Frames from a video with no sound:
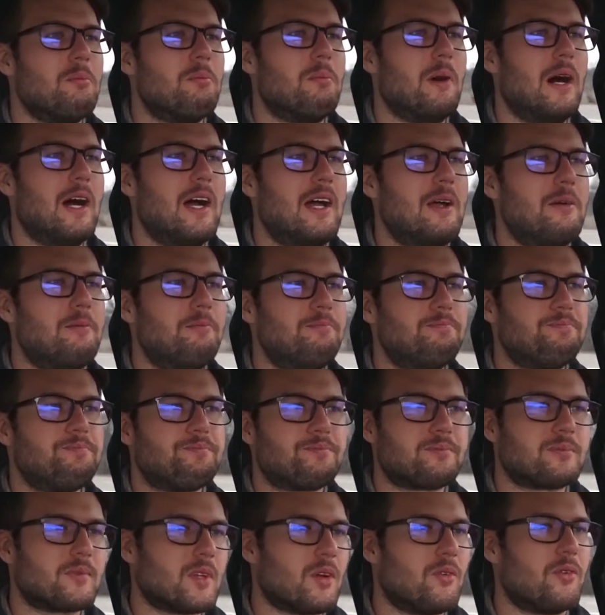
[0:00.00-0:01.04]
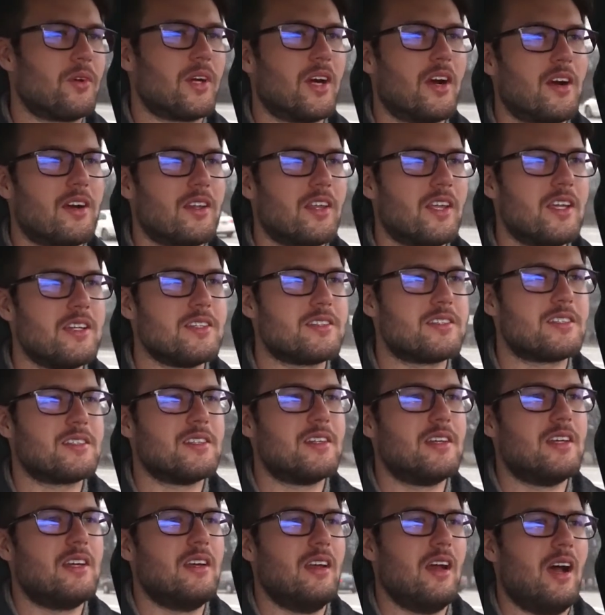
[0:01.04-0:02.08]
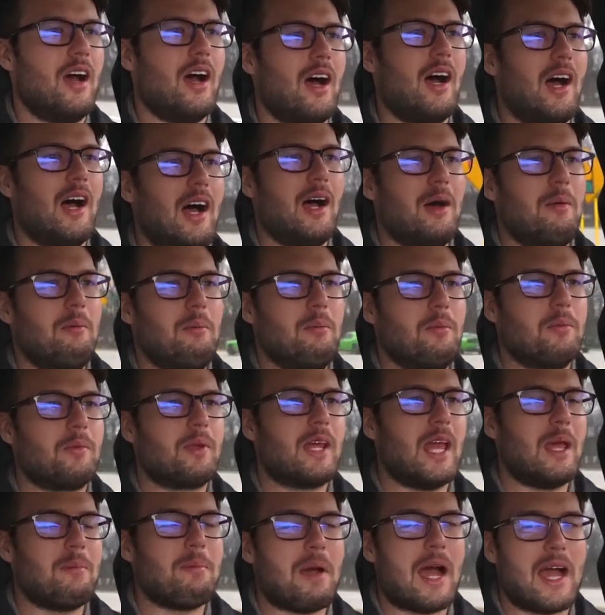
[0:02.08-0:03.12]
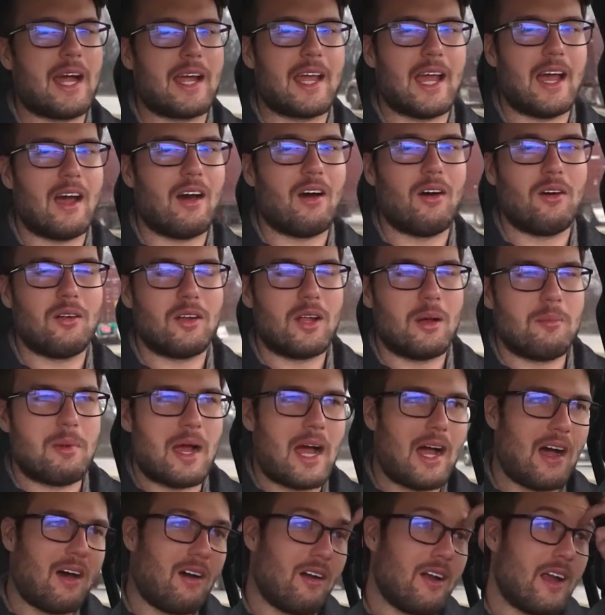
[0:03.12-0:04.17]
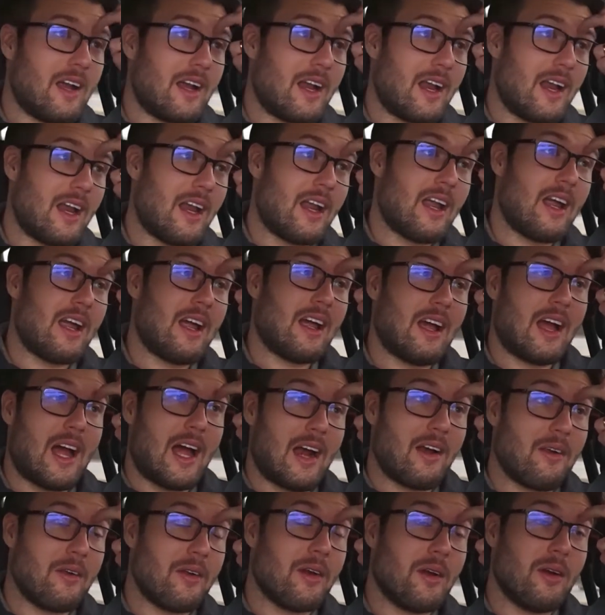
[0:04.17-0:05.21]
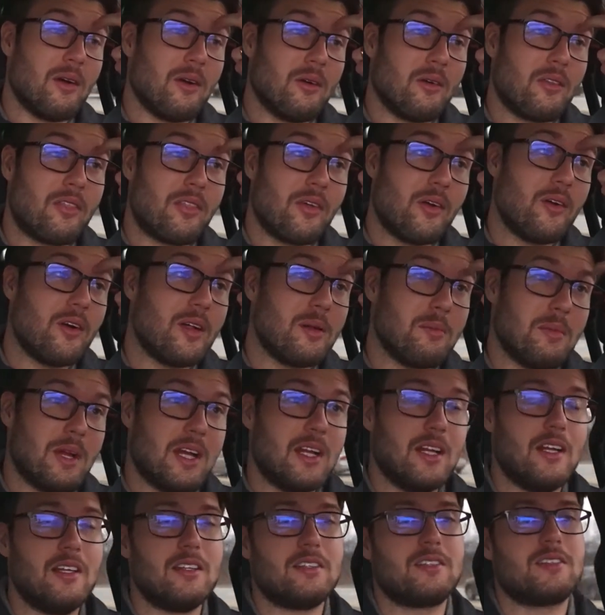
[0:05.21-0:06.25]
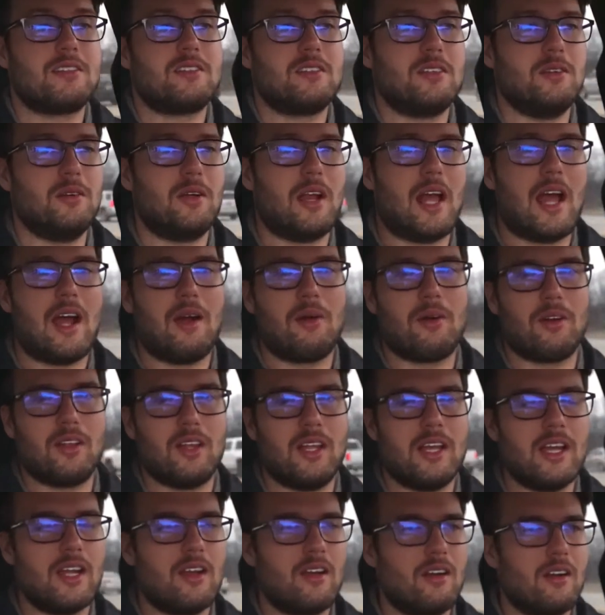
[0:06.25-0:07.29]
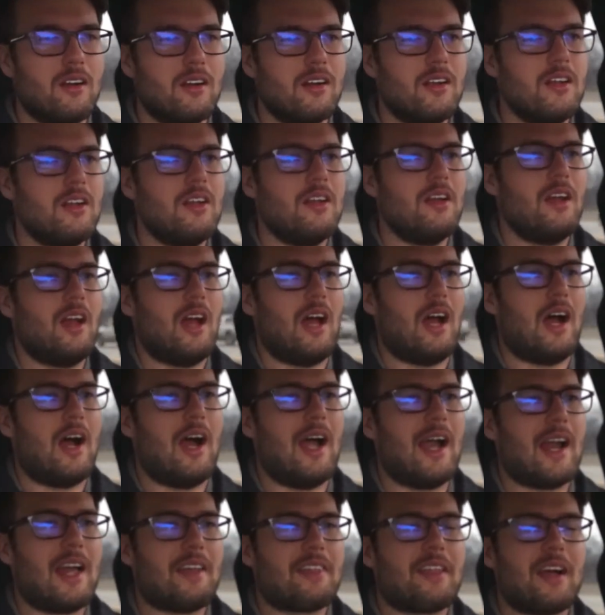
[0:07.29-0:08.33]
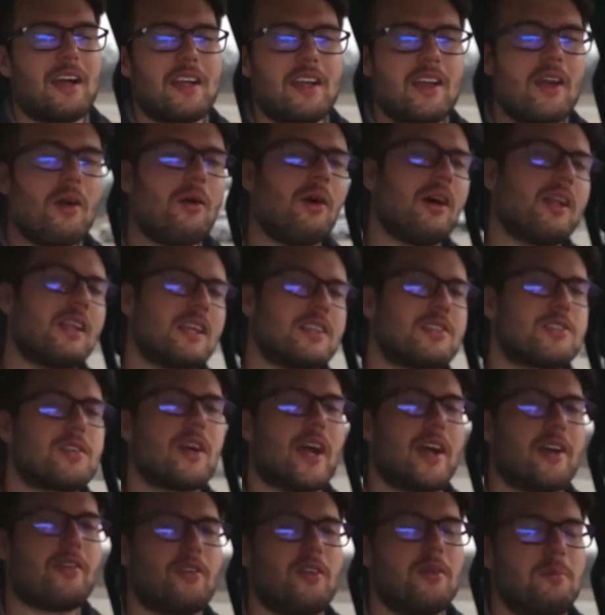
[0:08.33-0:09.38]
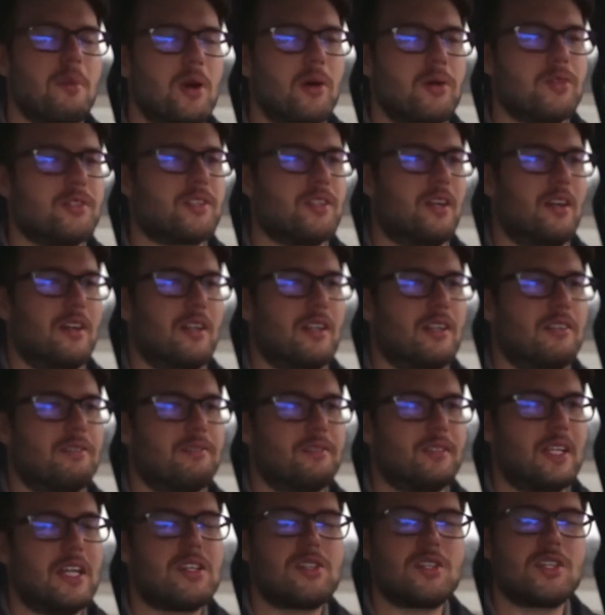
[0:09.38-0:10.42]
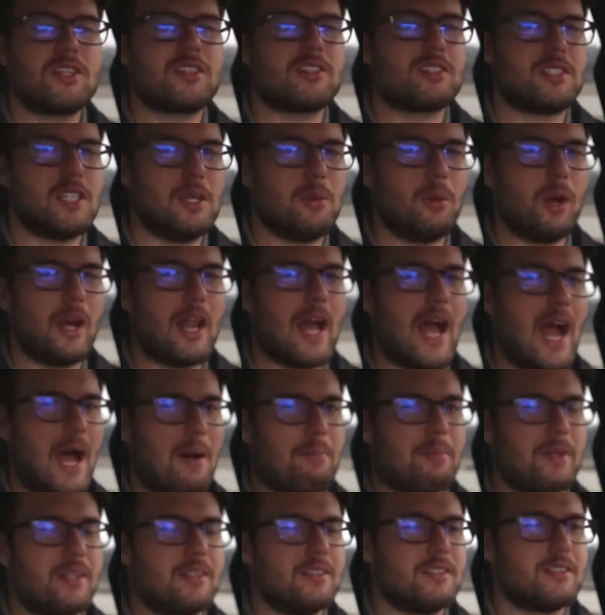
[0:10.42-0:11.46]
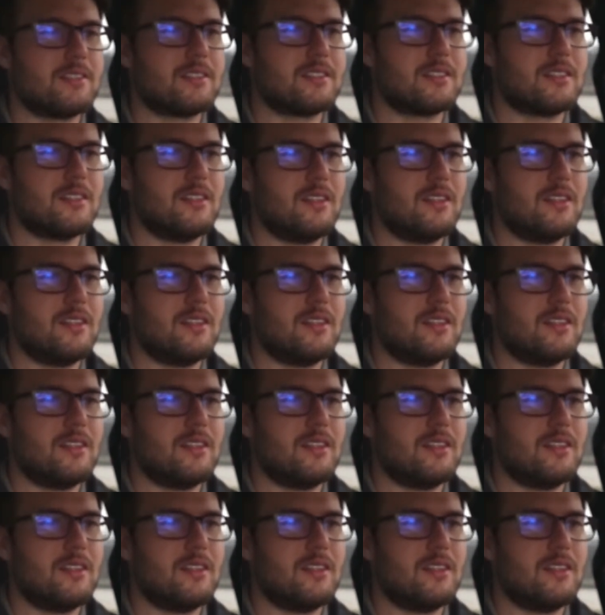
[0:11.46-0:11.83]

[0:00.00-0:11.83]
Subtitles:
But regardless, came back out about, 30 minutes to an hour later, and I thought, you know what, let's try to remote start it. Let's just see what happens.